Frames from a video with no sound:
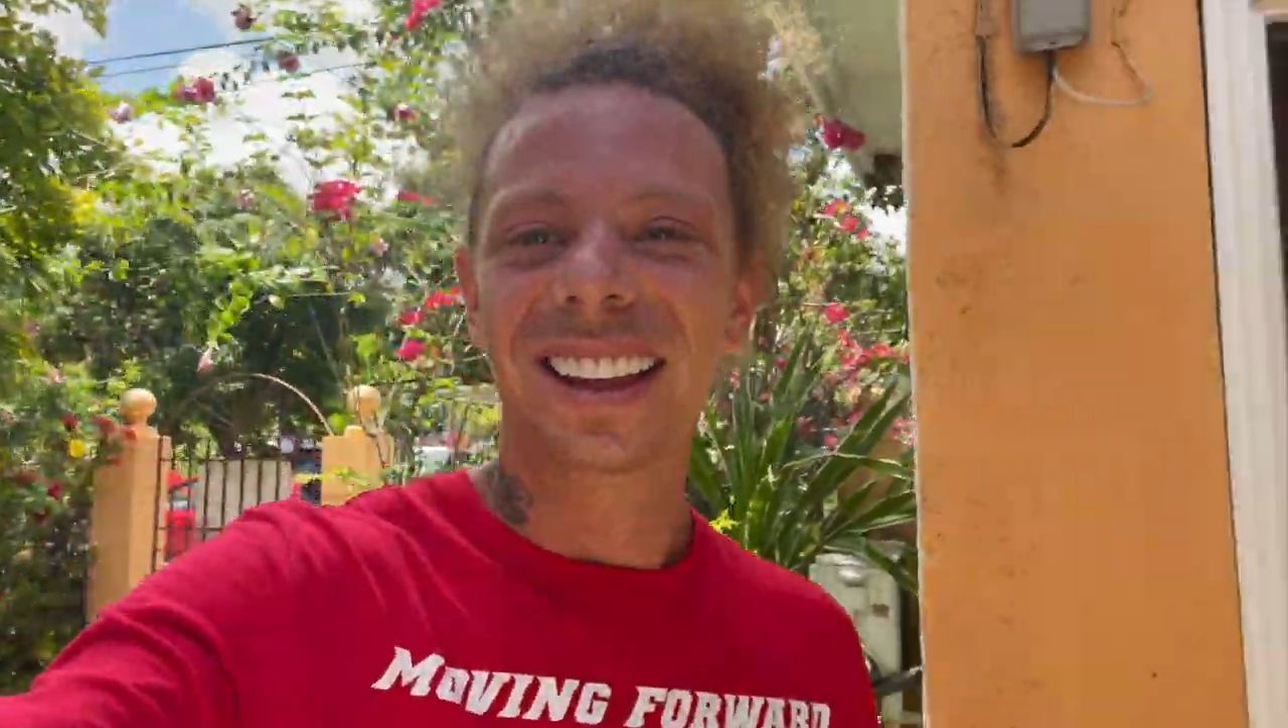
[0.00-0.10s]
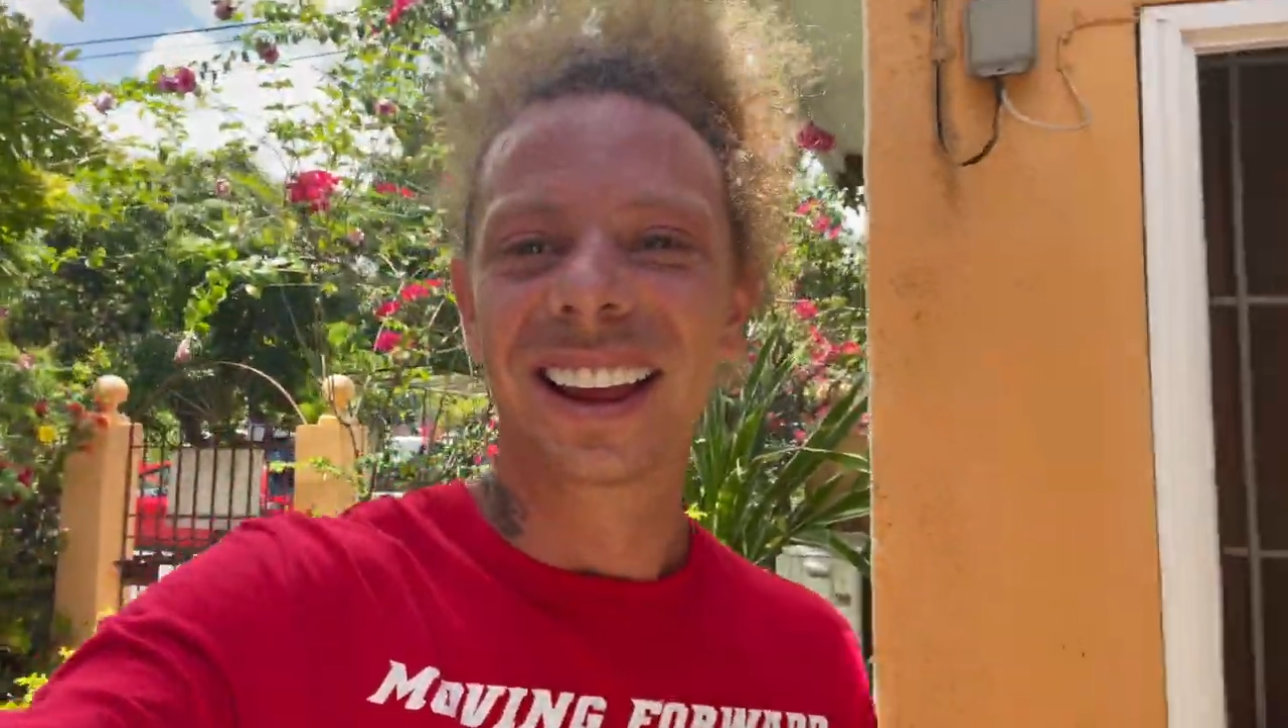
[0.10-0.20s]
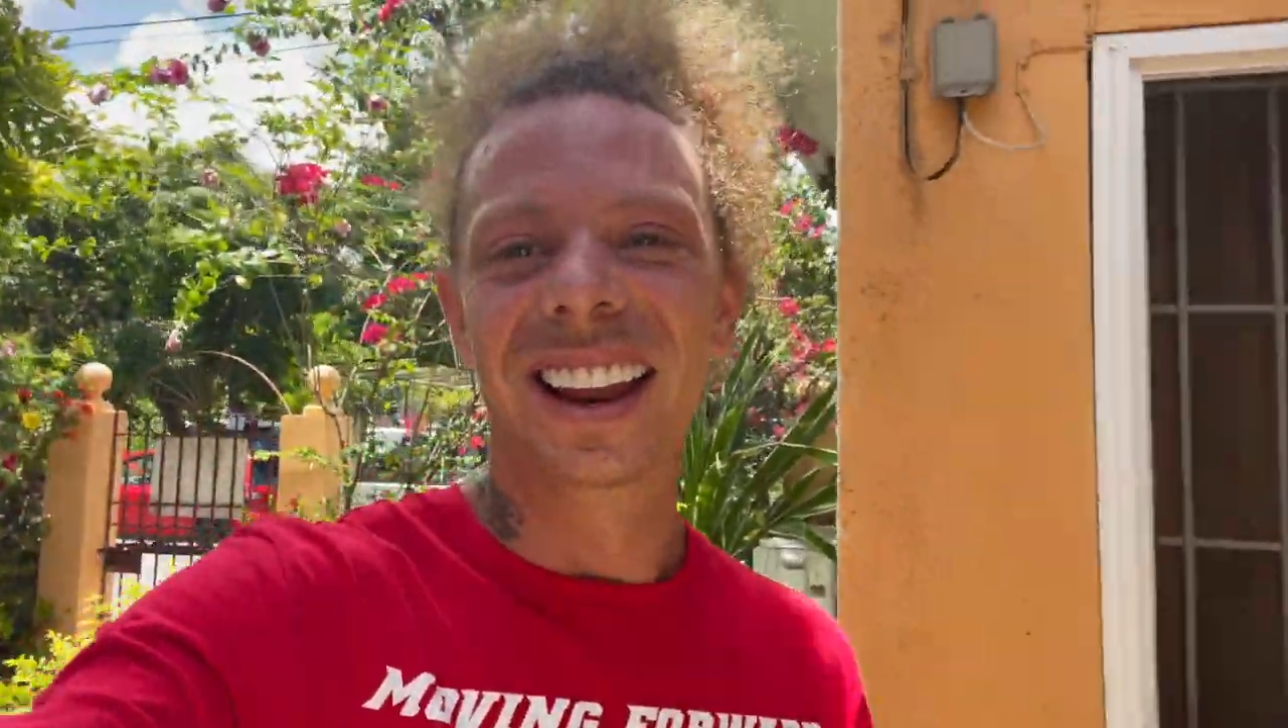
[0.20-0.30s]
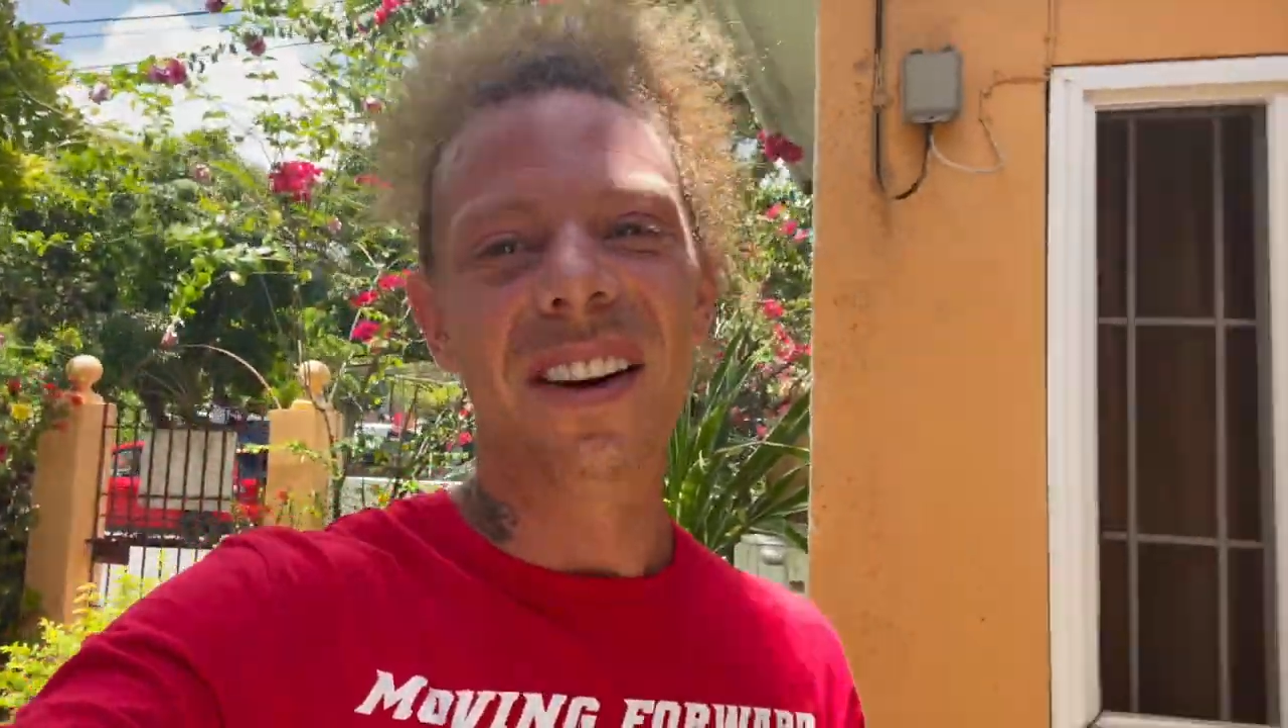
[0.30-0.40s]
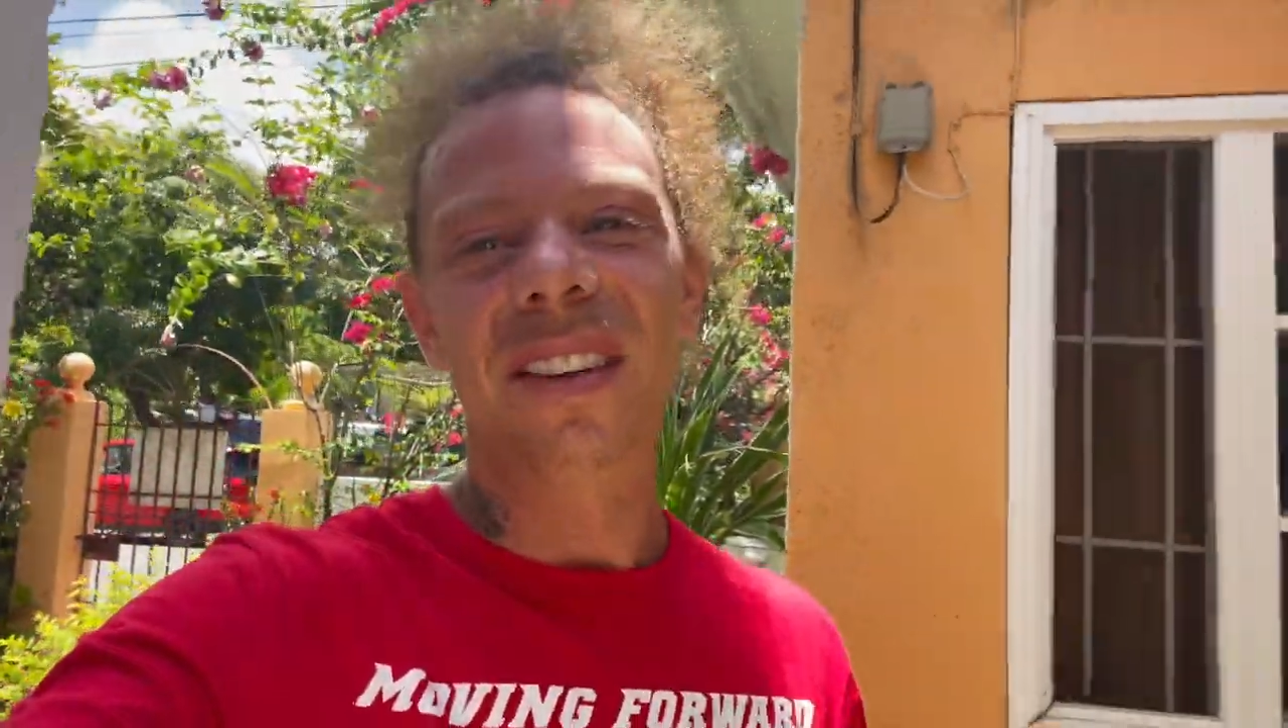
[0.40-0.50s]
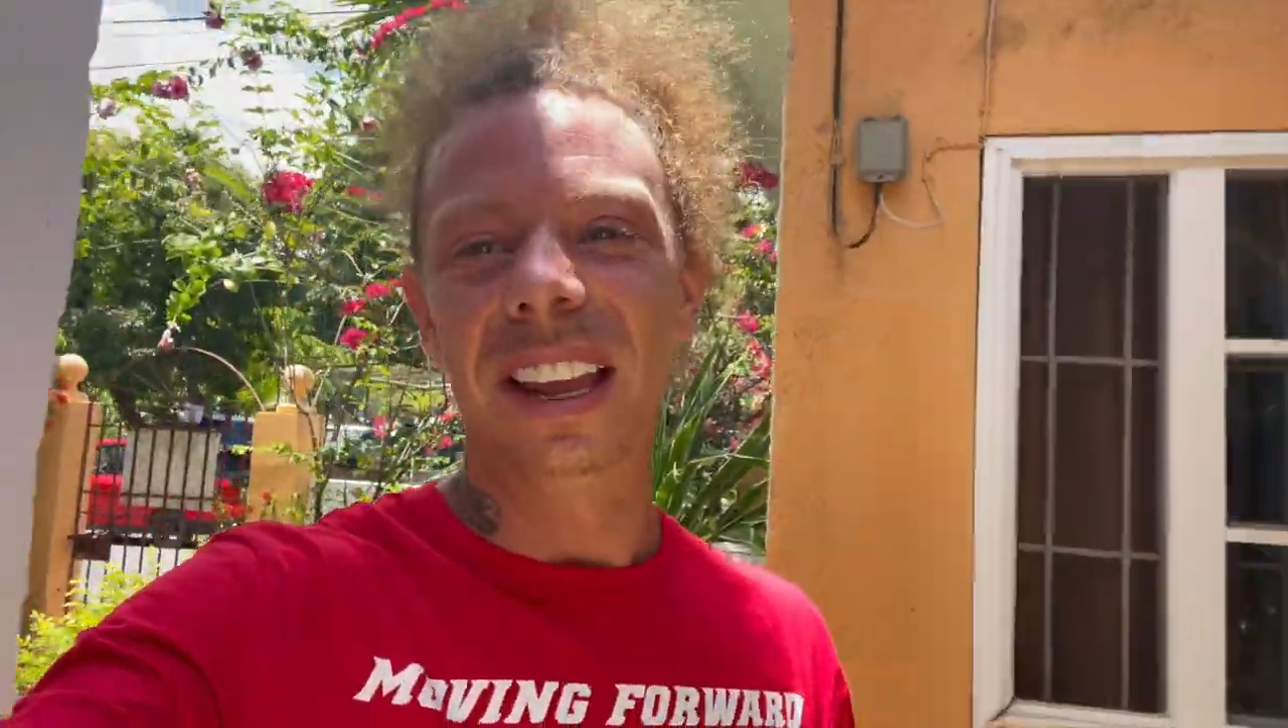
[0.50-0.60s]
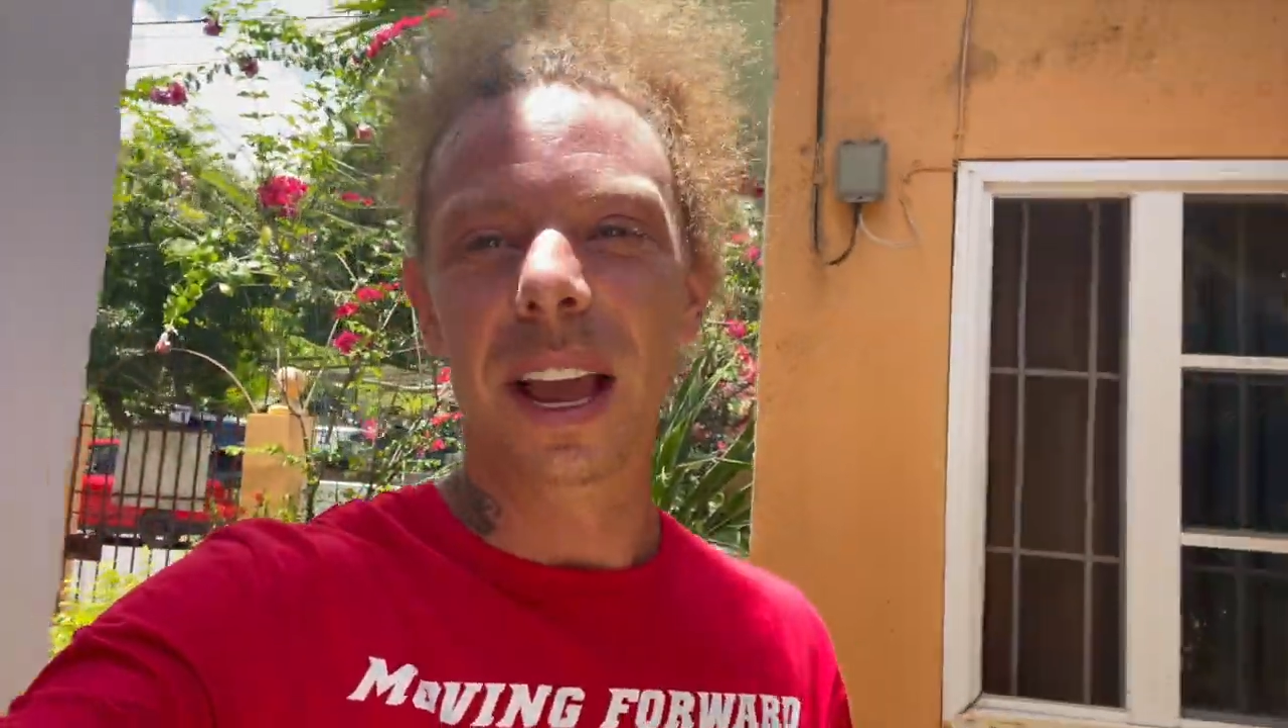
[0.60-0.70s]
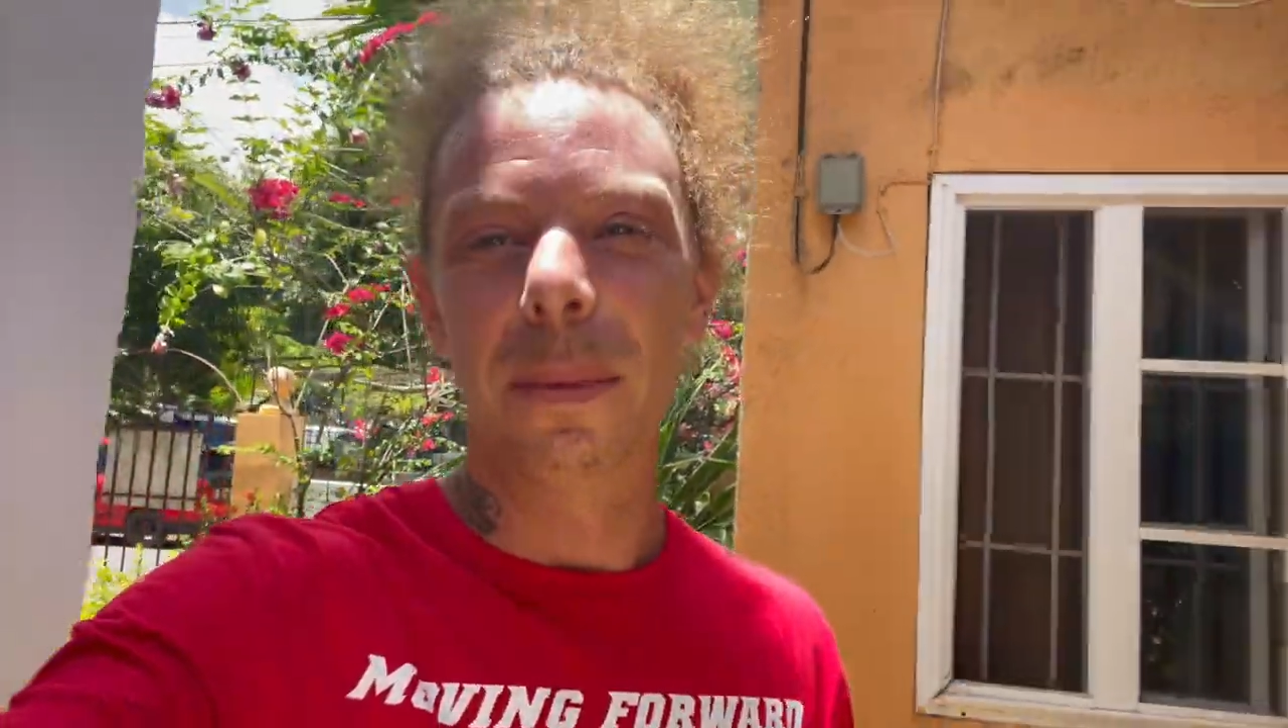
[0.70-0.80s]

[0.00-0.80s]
You never hear